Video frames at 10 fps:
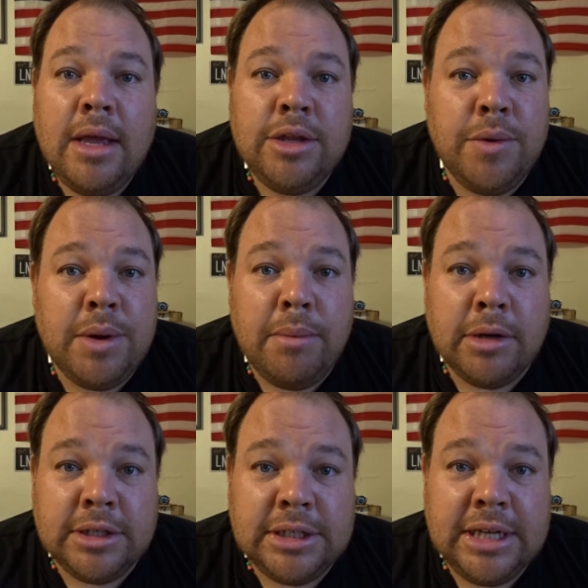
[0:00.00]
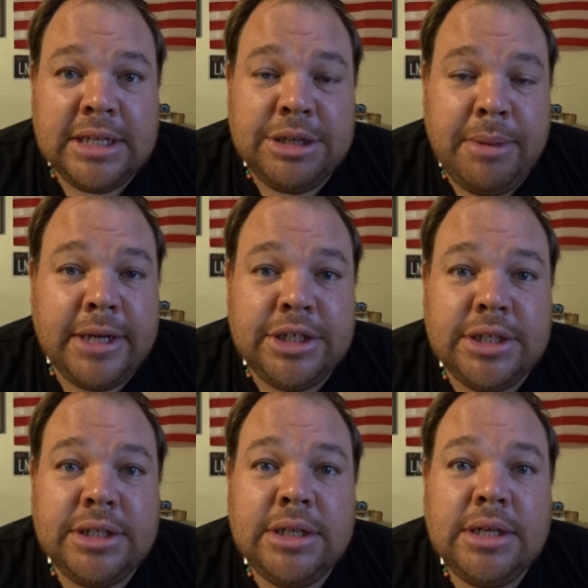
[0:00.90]
do an emergency
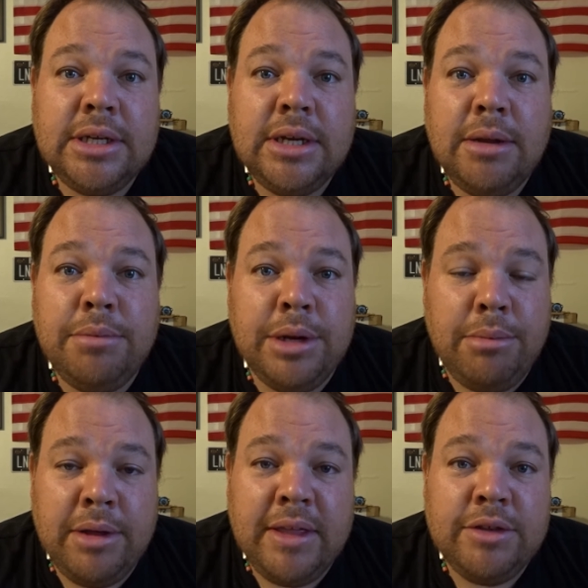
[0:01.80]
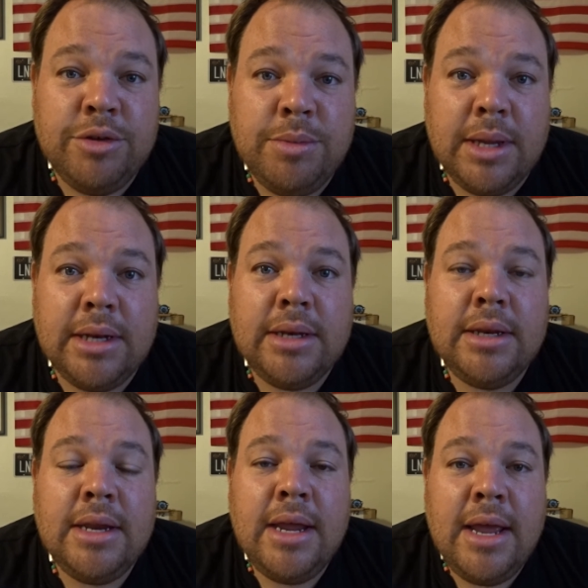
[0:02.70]
intubation, put a breathing tube in,
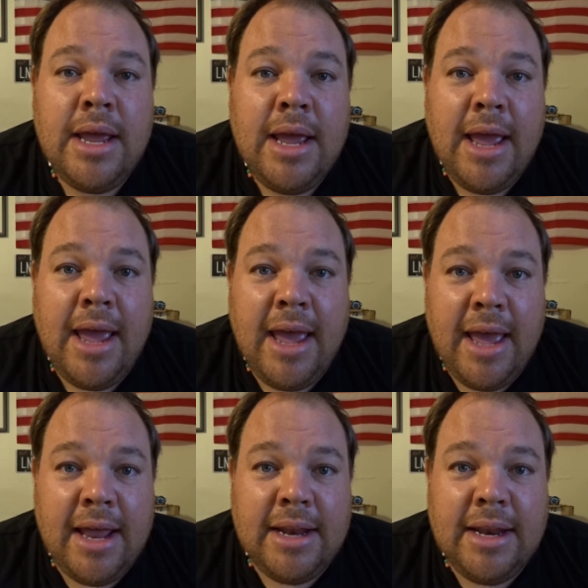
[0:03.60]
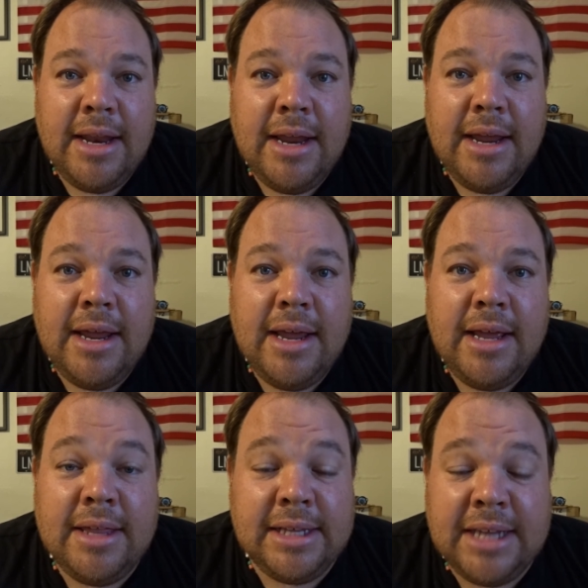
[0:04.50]
and
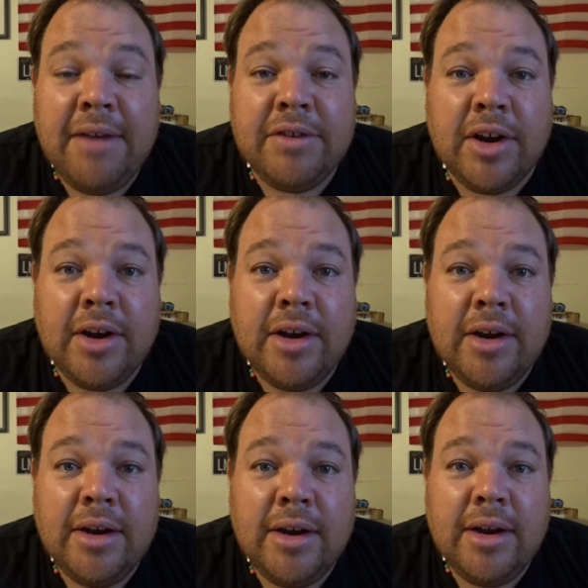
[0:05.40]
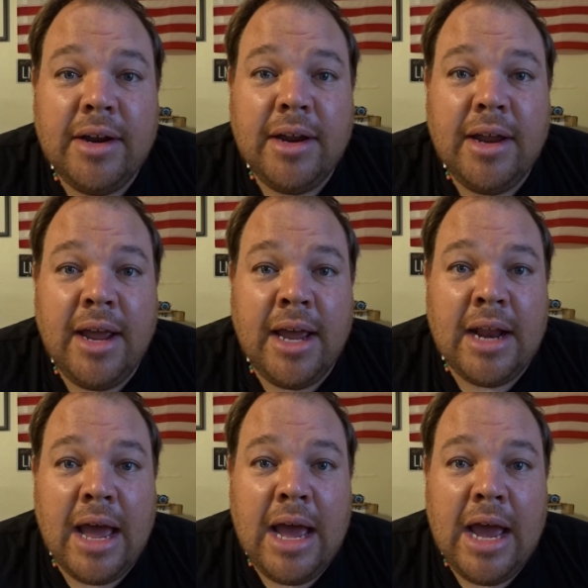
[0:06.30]
they saved her.
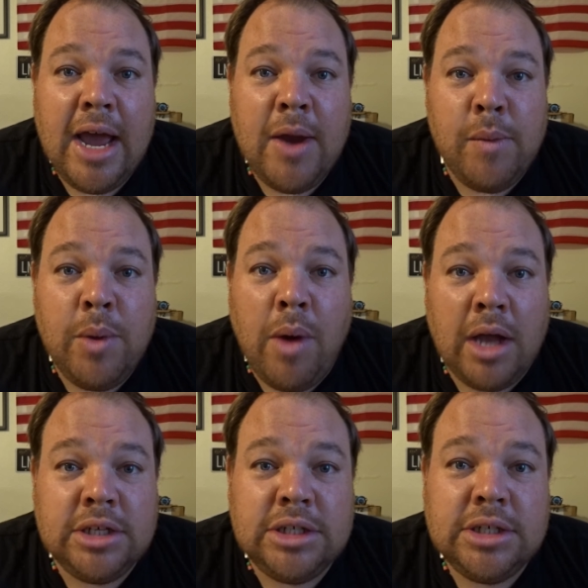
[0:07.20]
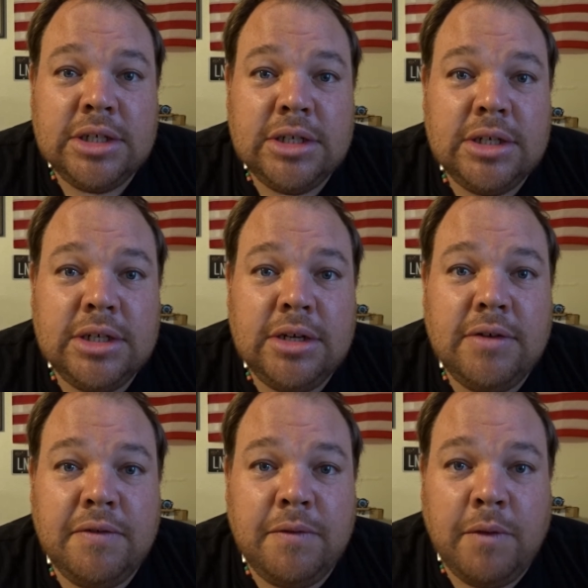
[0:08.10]
And we watched
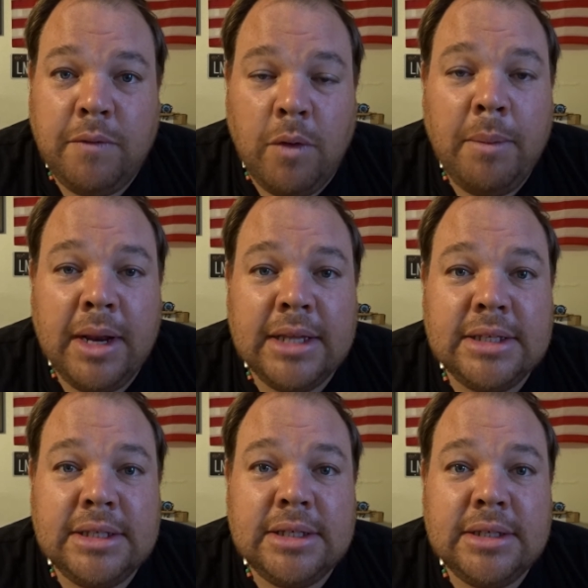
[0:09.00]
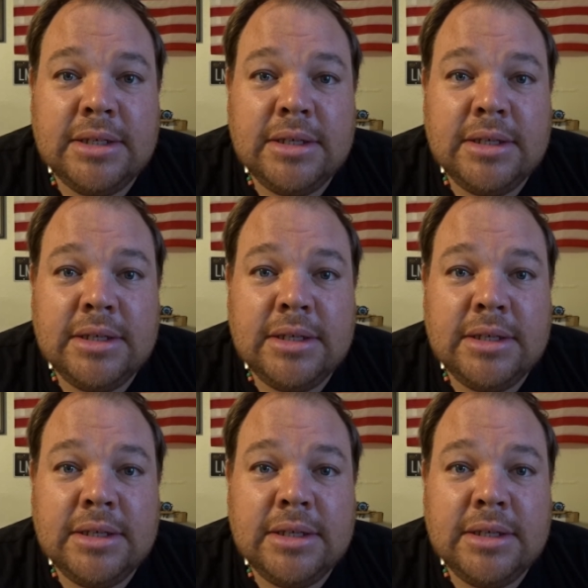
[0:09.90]
for 4 minutes